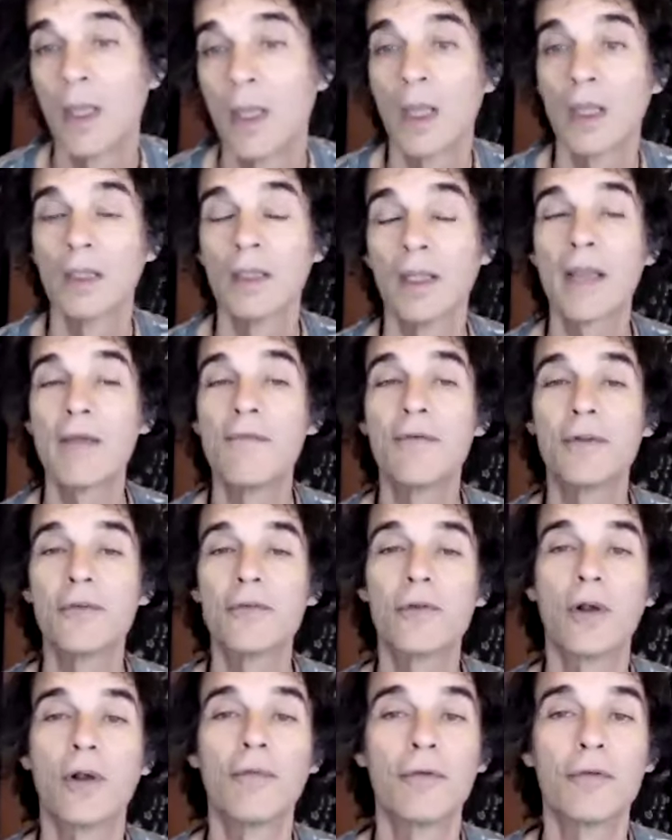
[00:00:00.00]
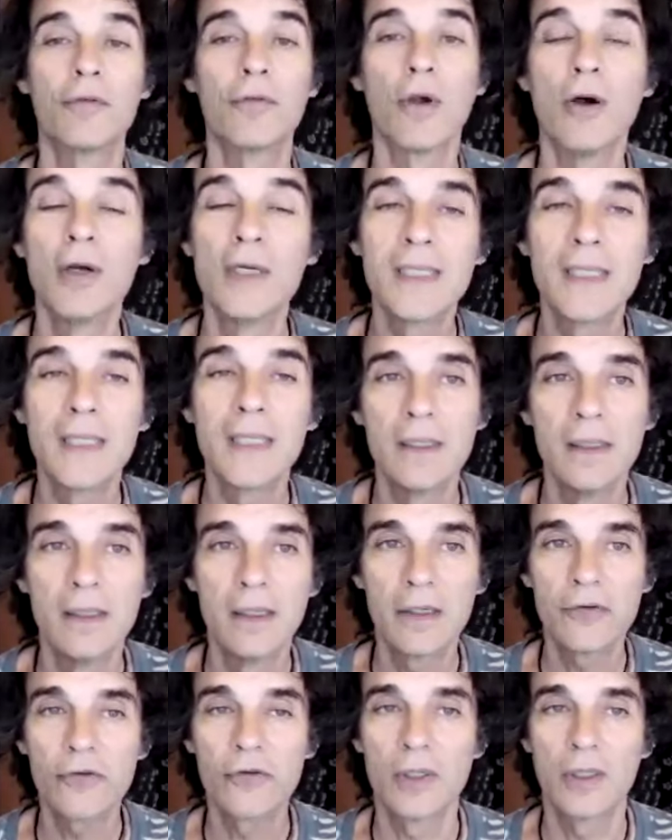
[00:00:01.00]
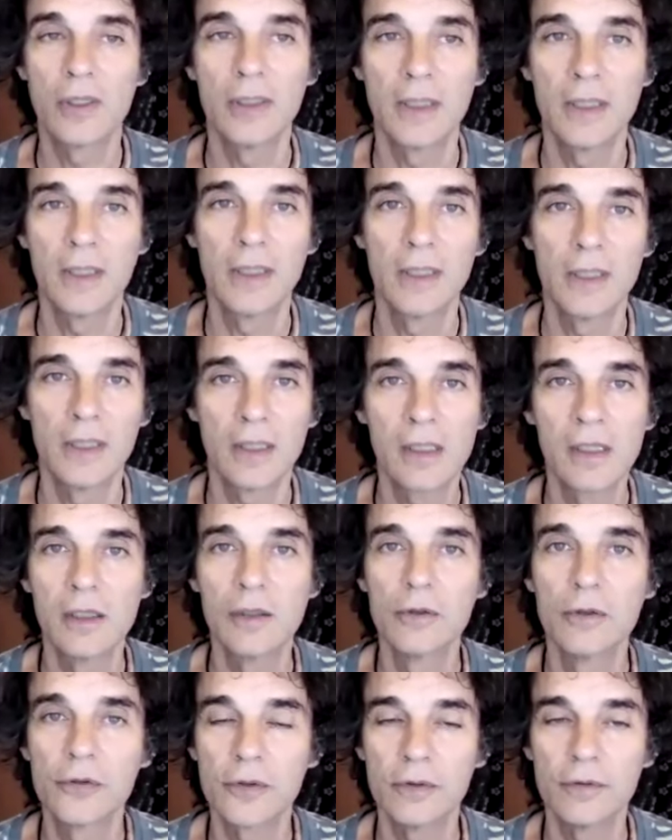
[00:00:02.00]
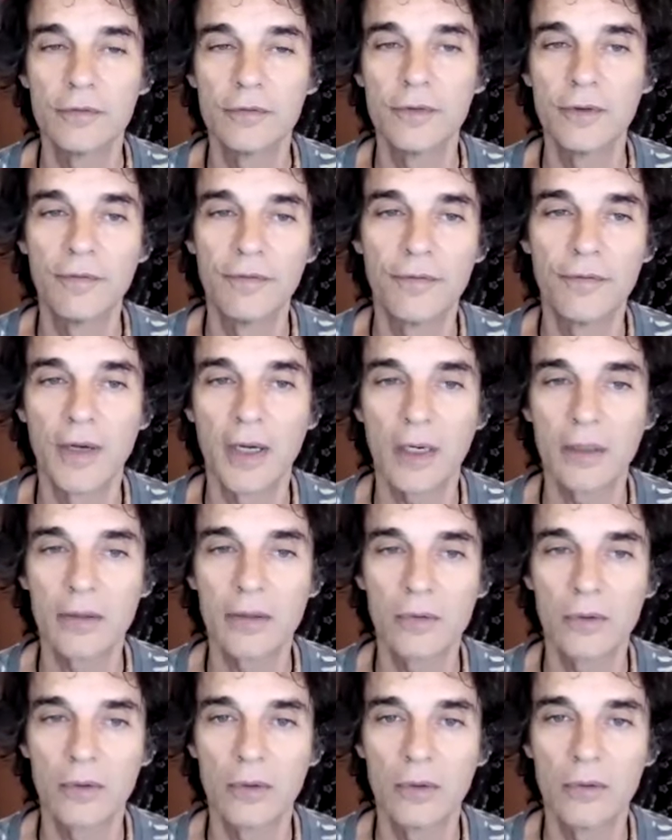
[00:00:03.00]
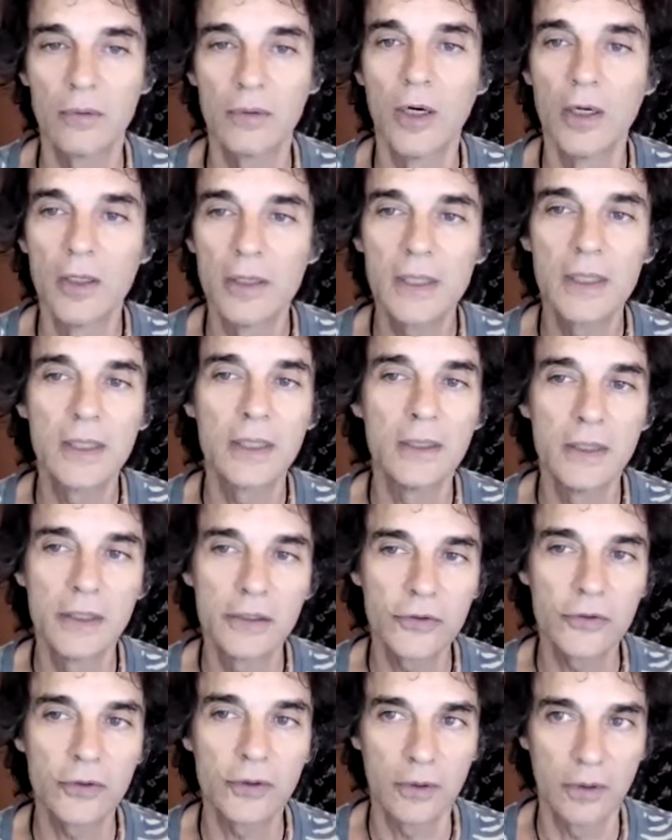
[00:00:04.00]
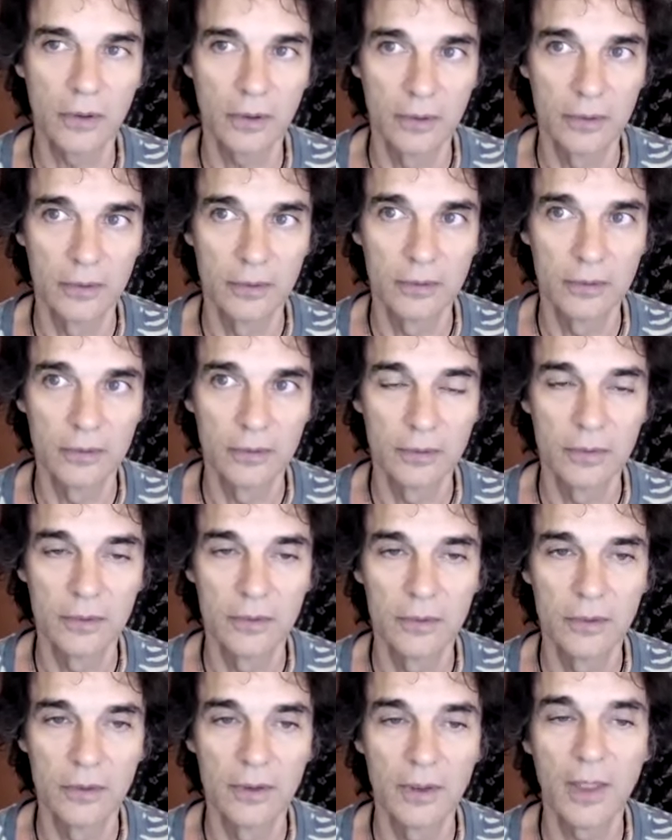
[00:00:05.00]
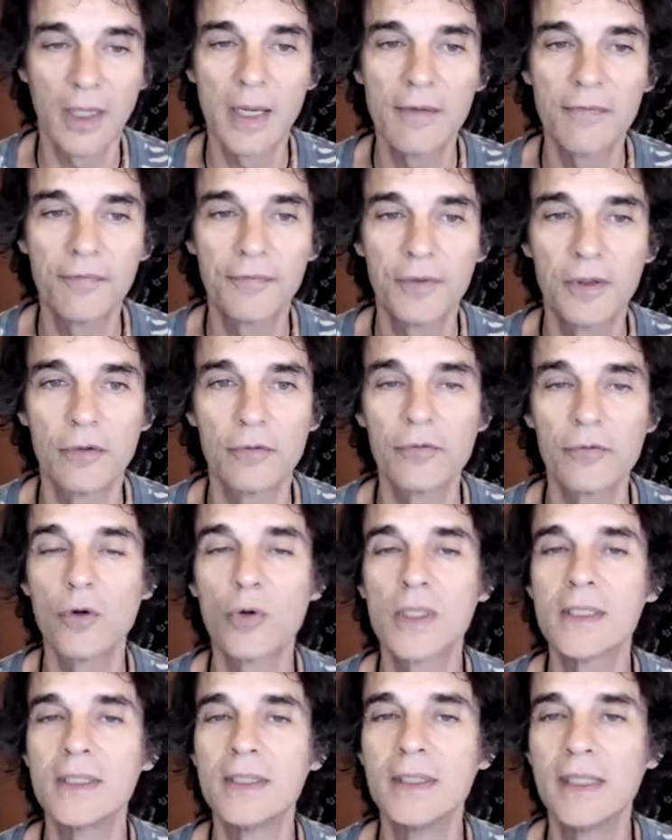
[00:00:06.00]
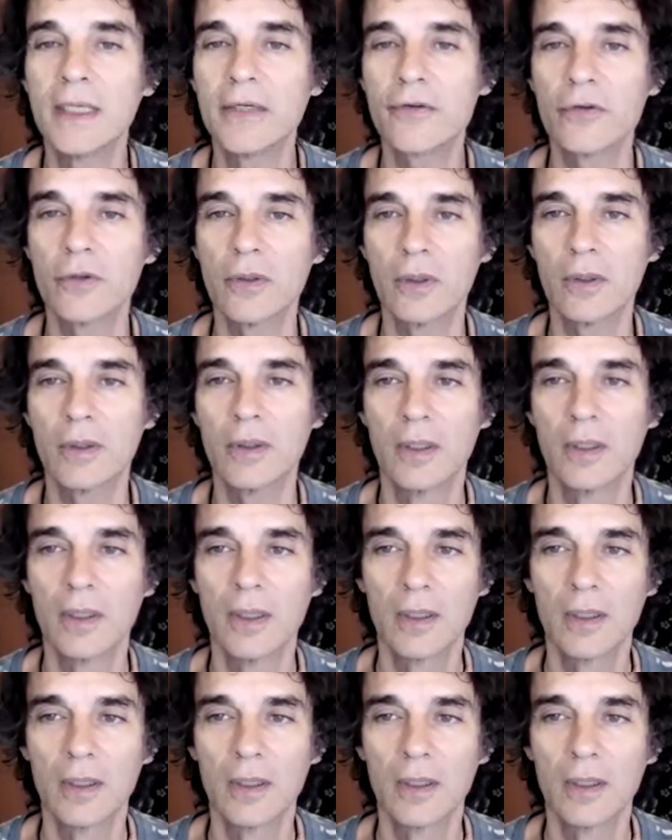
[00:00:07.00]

Life itself is unconditionally inclusive, in fact, unconditional. Life, there's no condition.